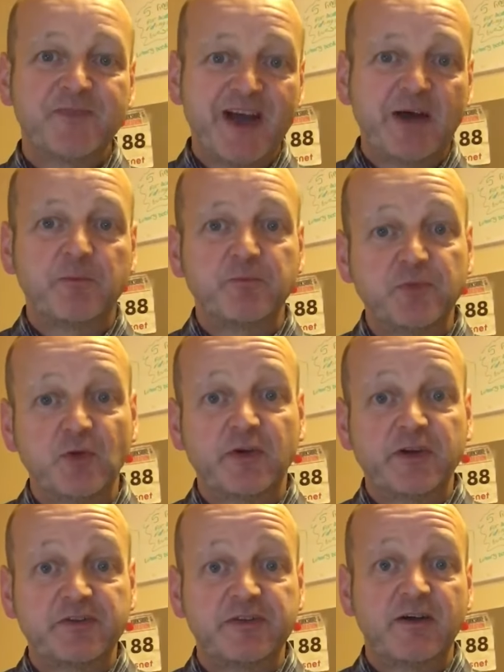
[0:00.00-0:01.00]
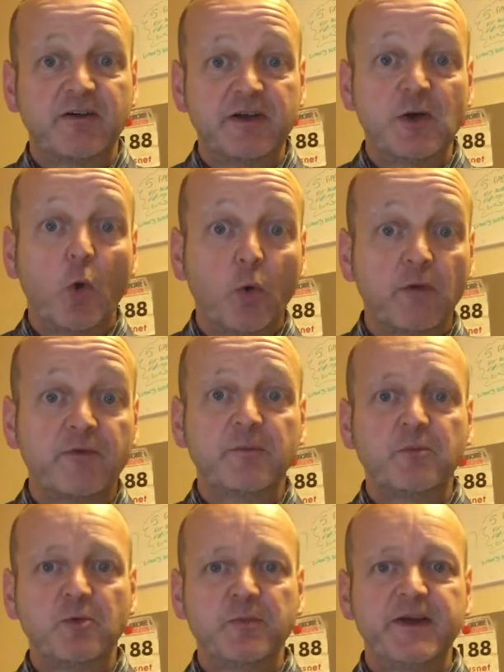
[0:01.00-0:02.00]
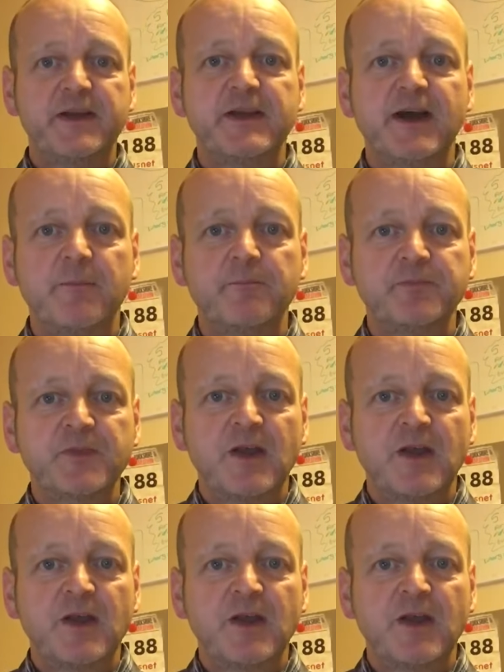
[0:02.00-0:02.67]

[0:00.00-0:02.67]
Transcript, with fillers: Now, not necessarily all of them will be um,